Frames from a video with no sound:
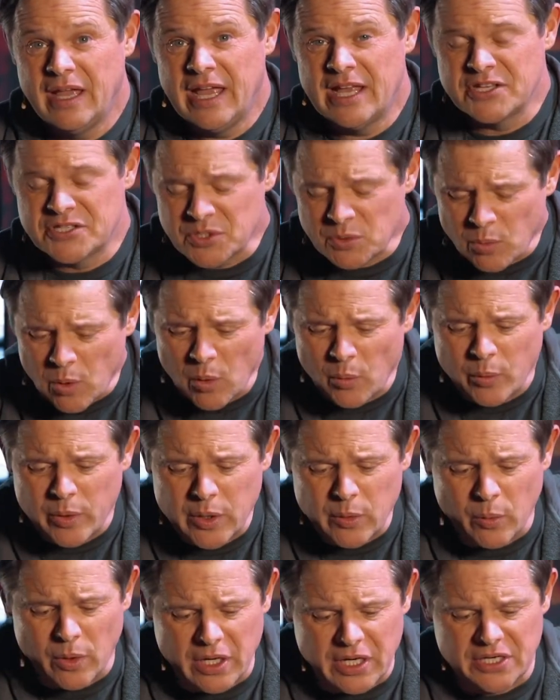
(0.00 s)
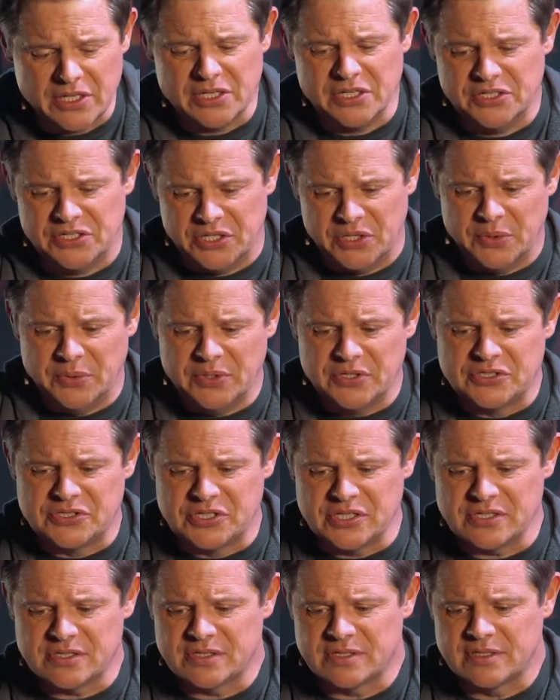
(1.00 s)
And so what we wanted to do is
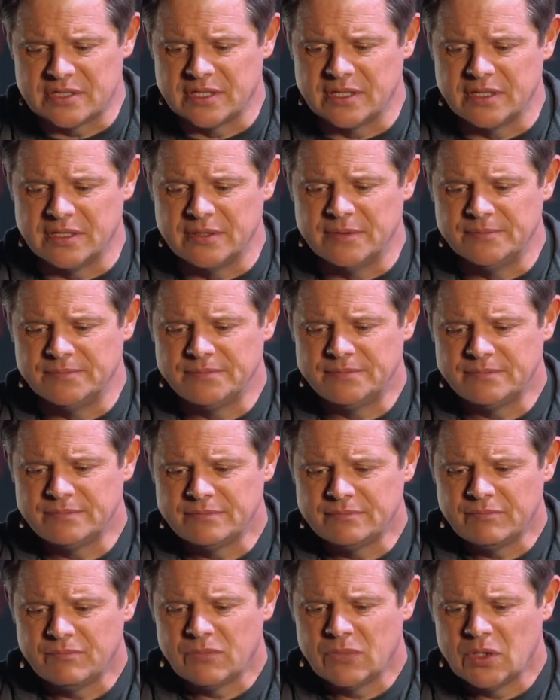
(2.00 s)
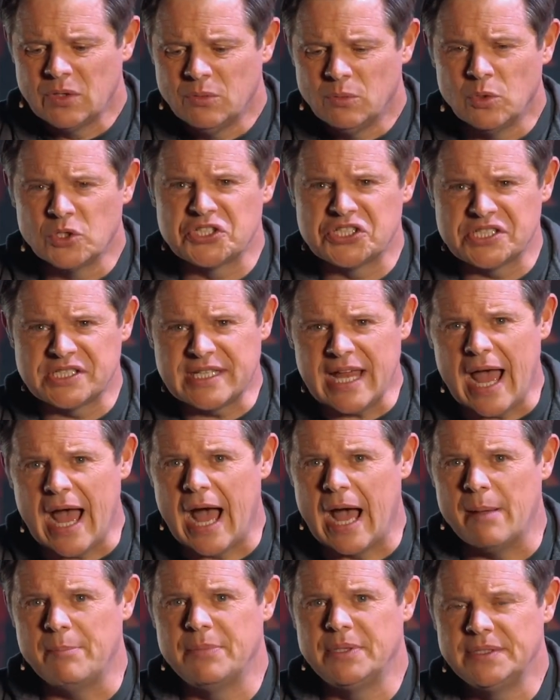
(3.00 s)
just to, well,
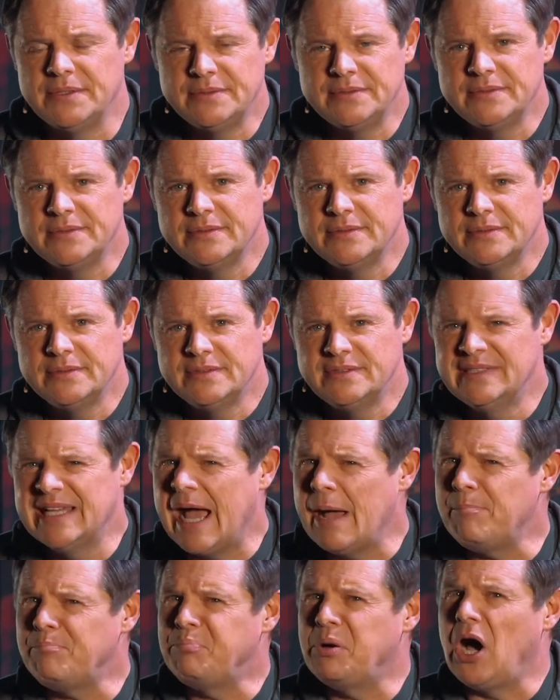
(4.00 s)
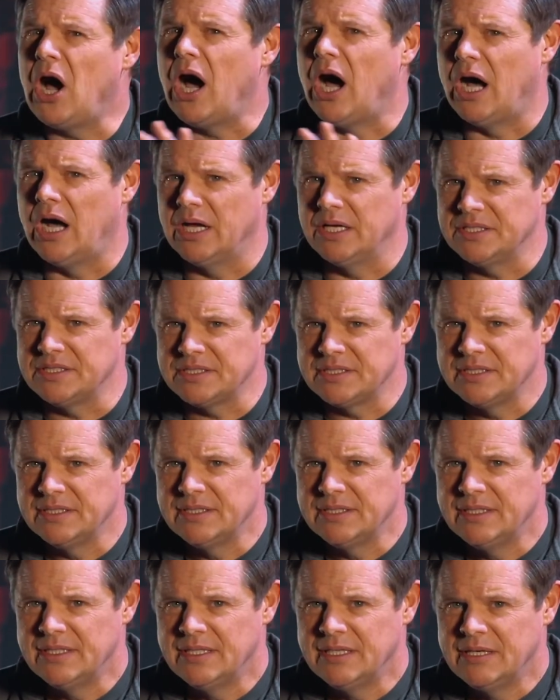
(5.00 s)
stop, not pause.
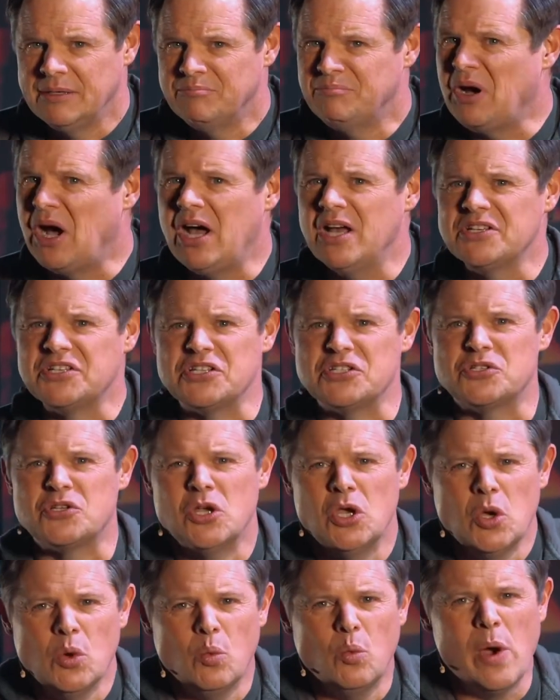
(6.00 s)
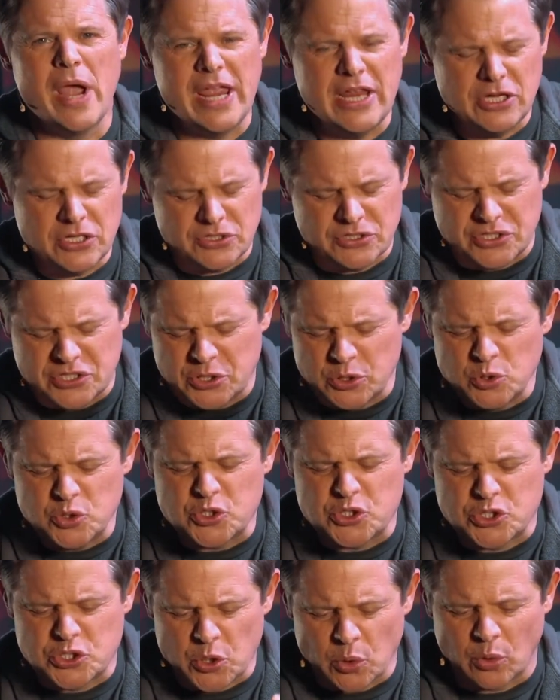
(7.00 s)
Pause is way too
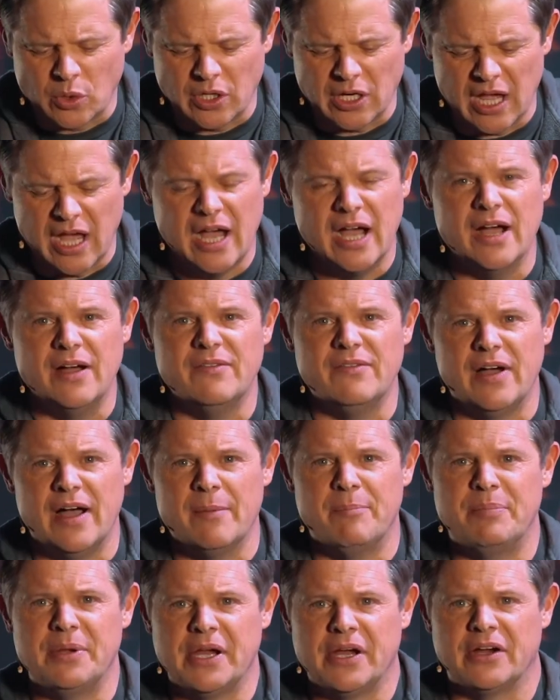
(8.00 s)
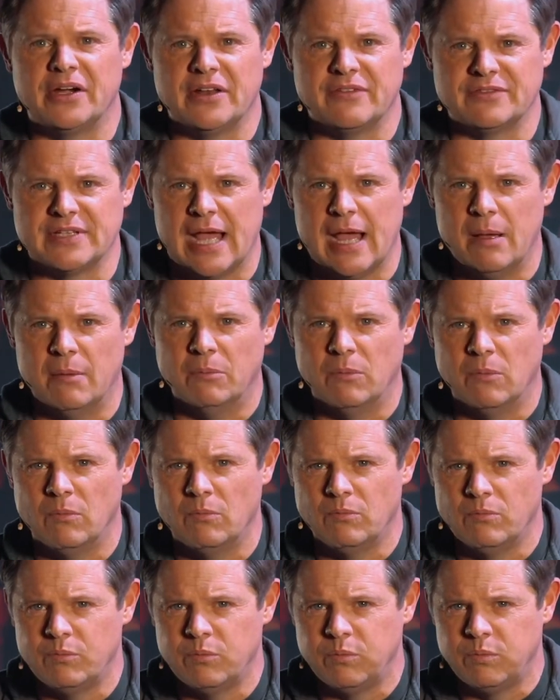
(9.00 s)
short of a period of
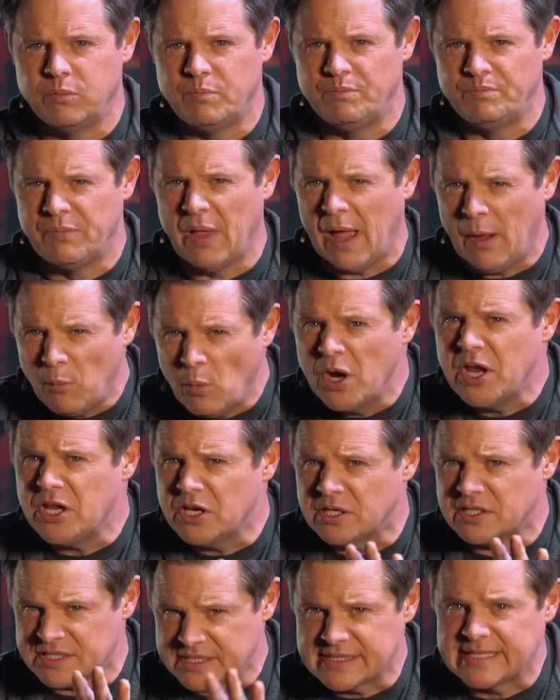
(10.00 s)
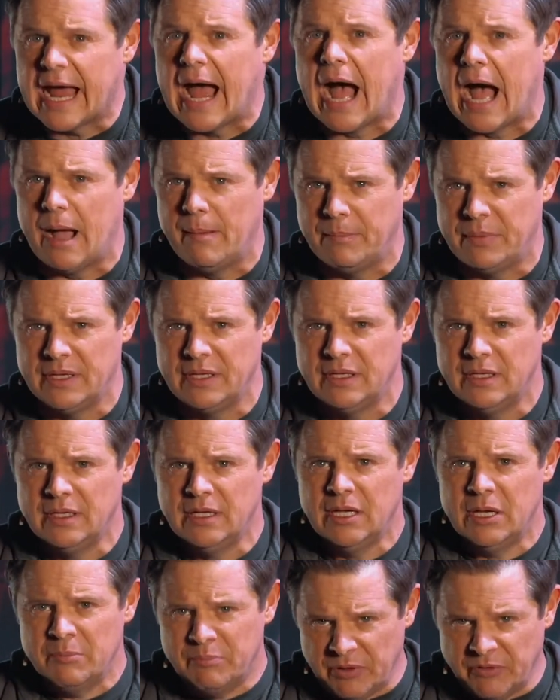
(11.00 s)
time. I want you to stop
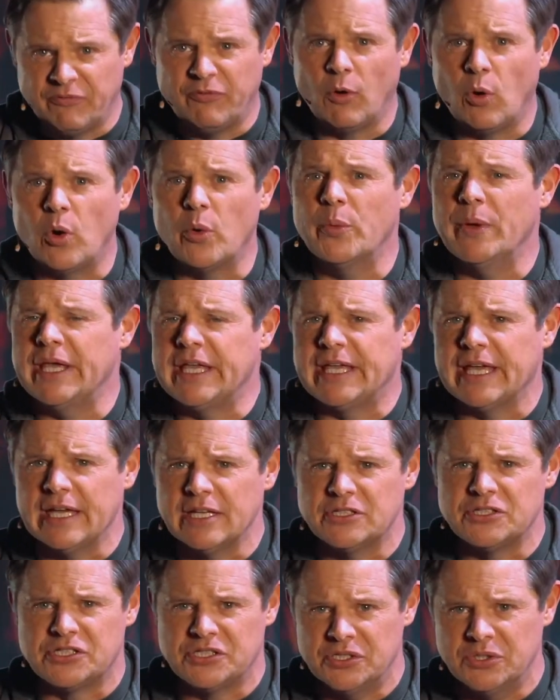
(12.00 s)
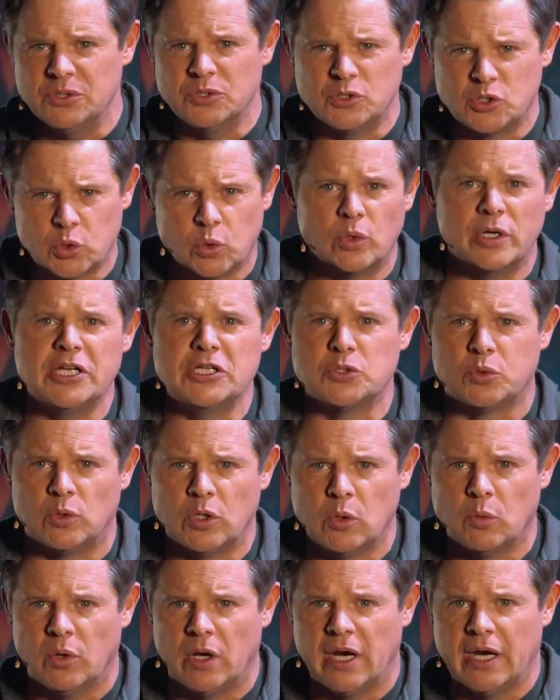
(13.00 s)
before we get to
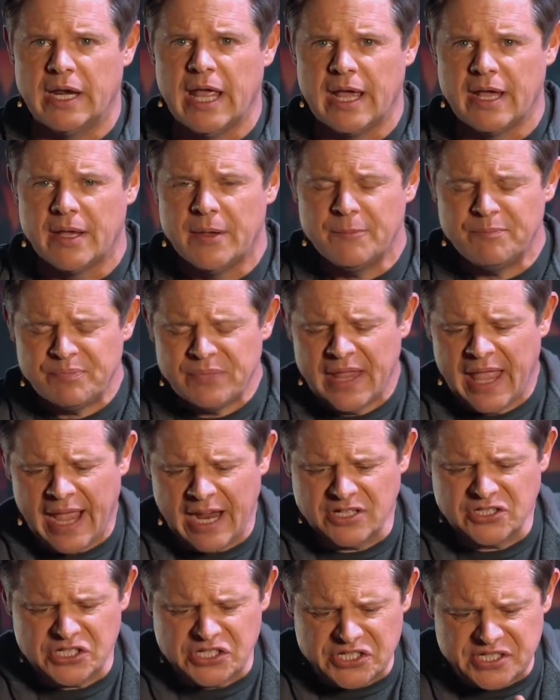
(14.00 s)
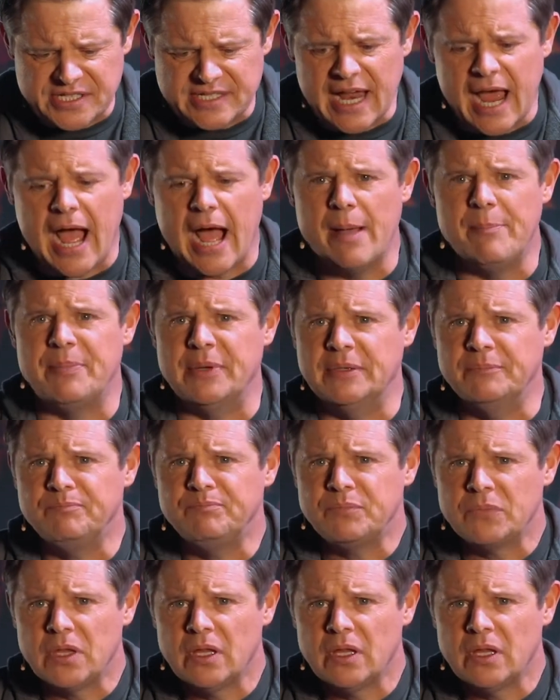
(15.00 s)
2021. Actually stop and